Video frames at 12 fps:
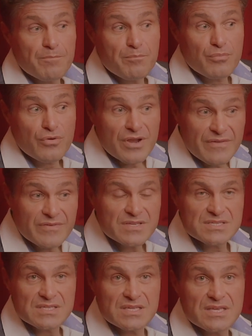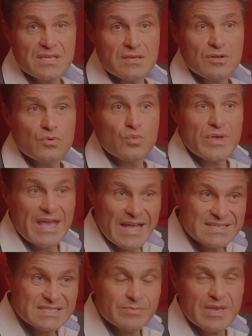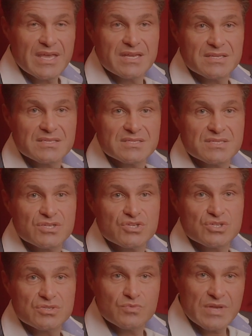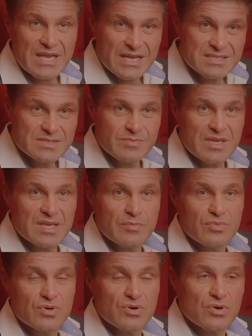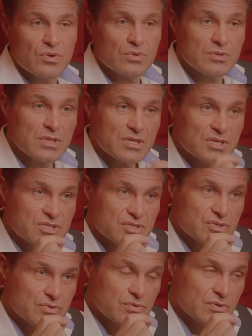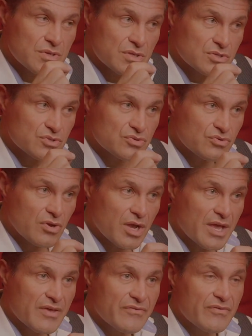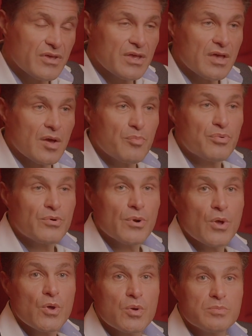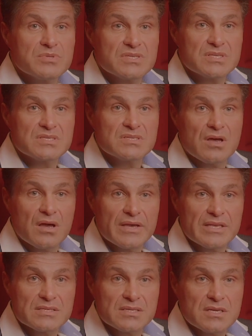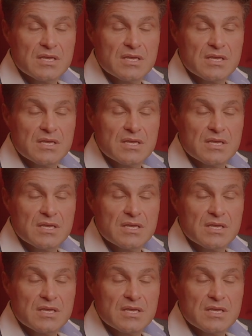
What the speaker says: Previously, we had to make an incision, we had to make a burr hole to drive a probe to the target,